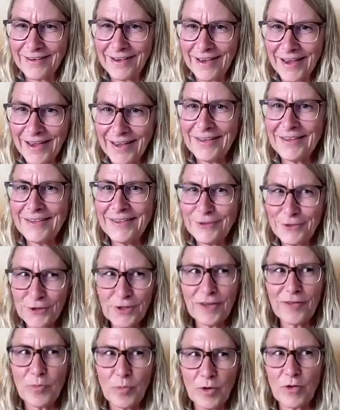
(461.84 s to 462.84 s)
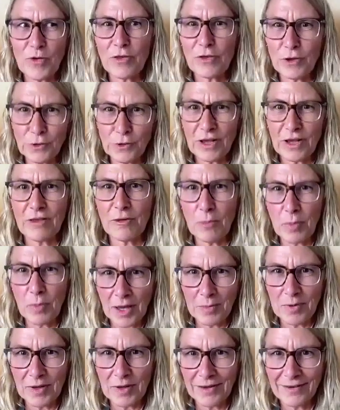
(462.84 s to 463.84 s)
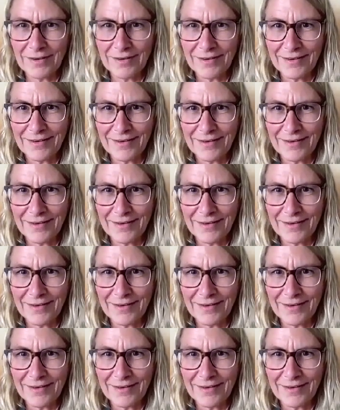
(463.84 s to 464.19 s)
I need to give birth to another baby.